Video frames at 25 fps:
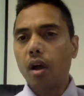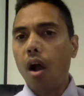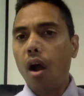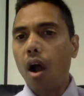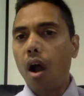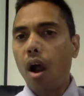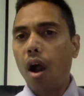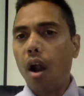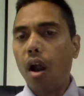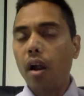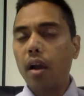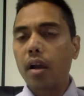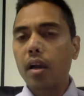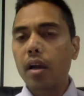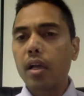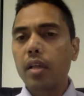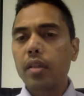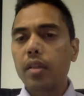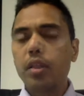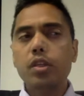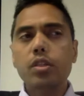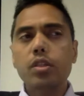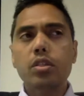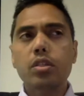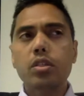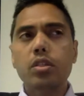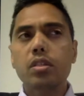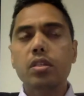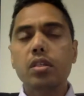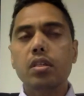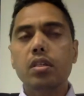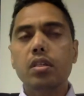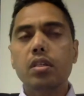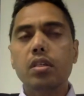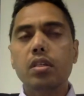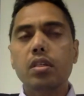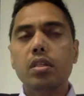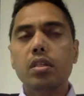are. It's
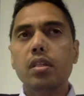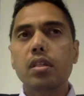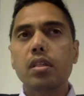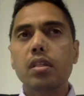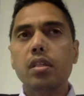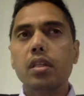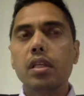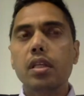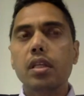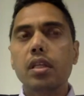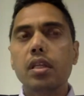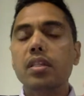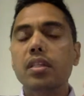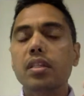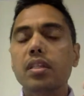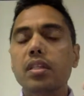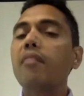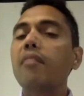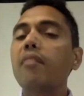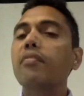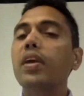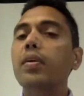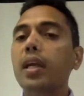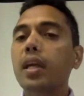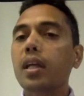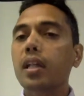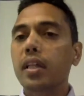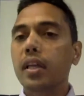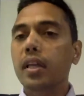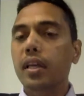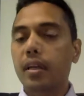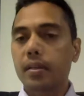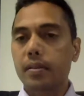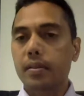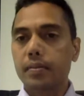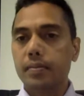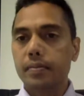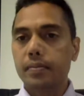not very
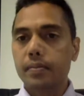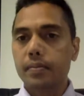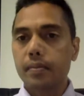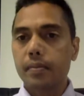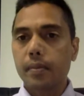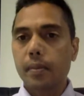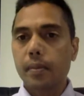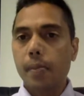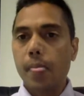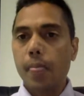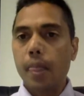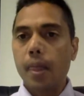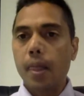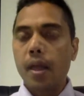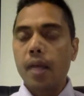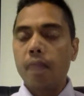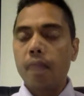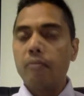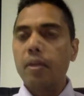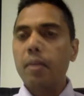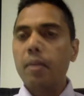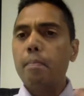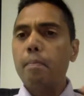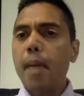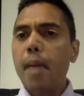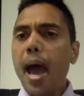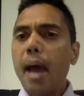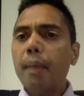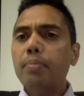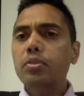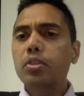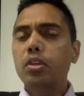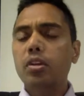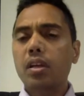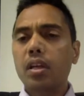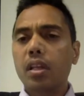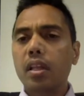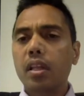clear. When
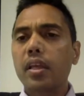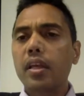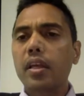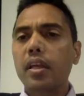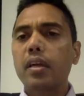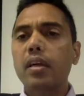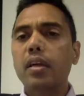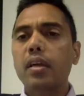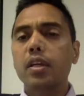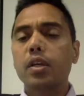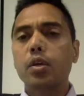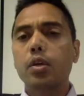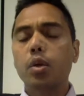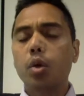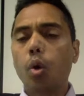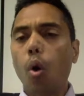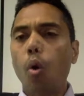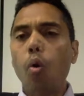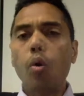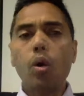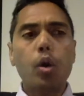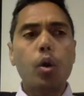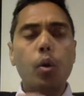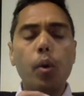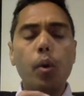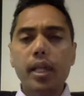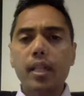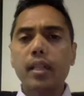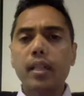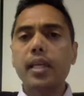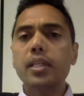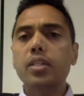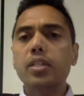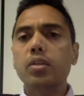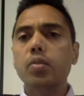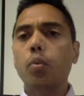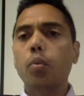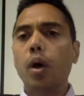maps are clear, you go
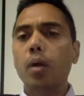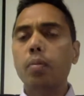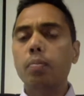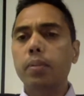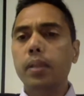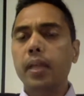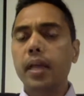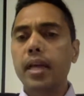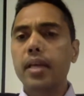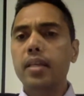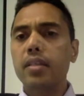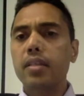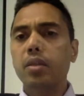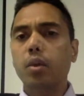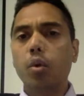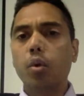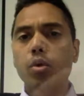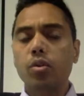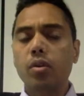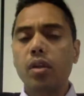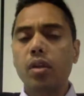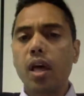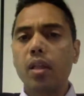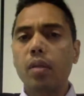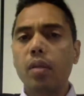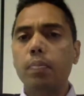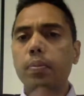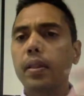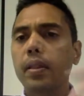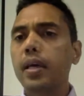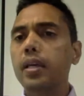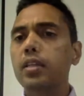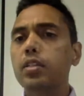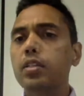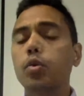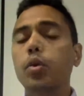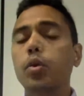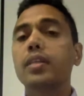quickly to one place, go to another
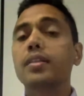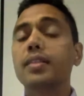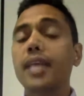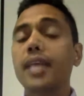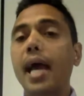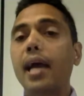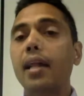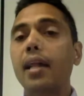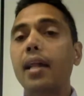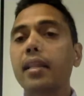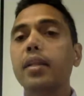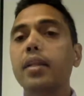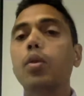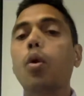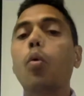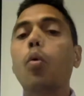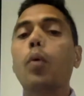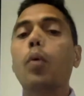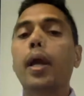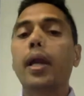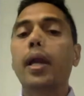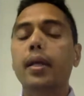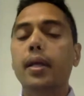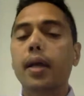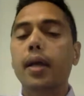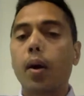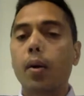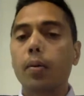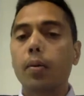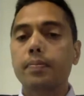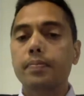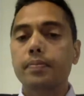place, you exactly know where to go.